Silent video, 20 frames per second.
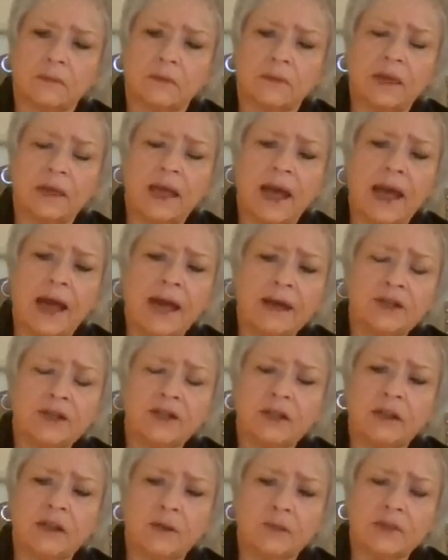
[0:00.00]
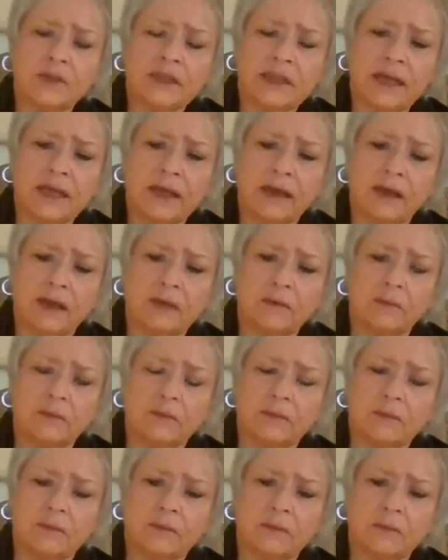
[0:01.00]
The action that was taken?
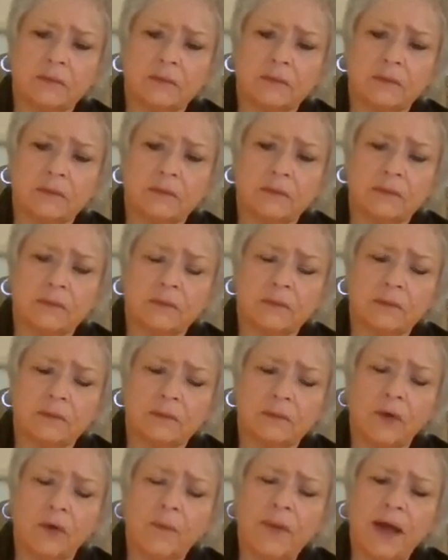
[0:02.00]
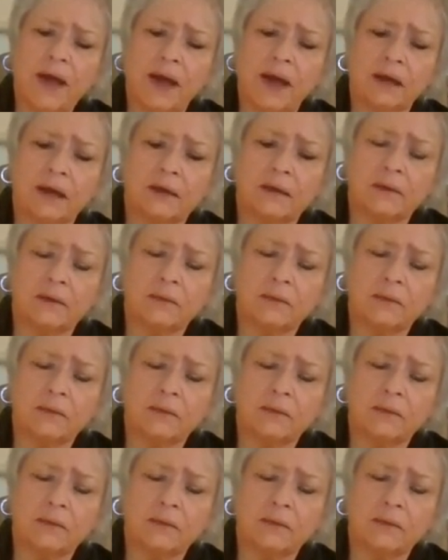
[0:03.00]
Go back.